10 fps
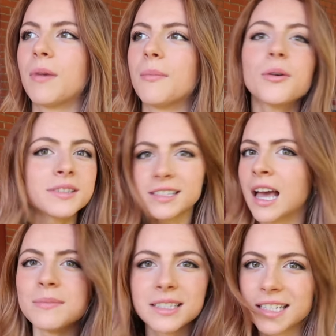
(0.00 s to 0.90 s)
my most
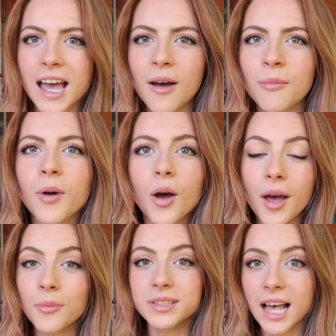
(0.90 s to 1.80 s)
DM'd DM,
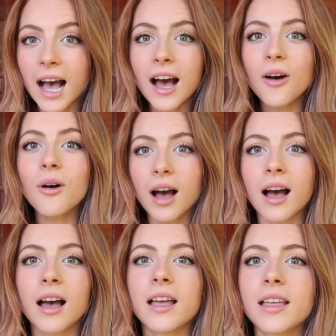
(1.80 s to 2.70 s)
and was how
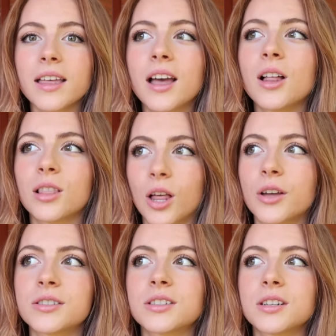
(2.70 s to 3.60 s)
I
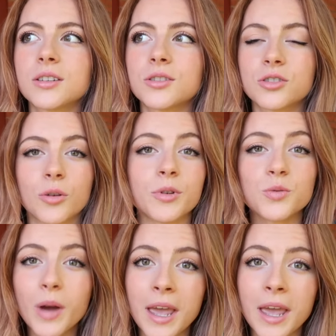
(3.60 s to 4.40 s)
lost so much